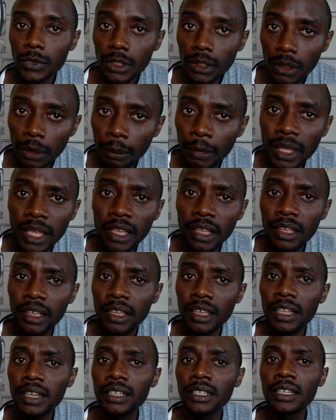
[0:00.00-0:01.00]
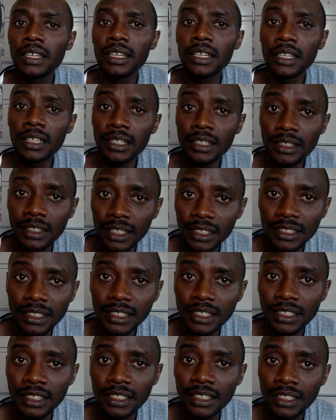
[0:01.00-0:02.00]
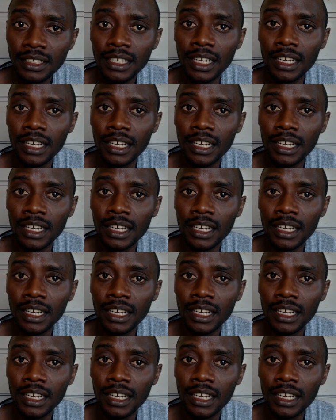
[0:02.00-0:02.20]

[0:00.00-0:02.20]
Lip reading: being keen, testing each and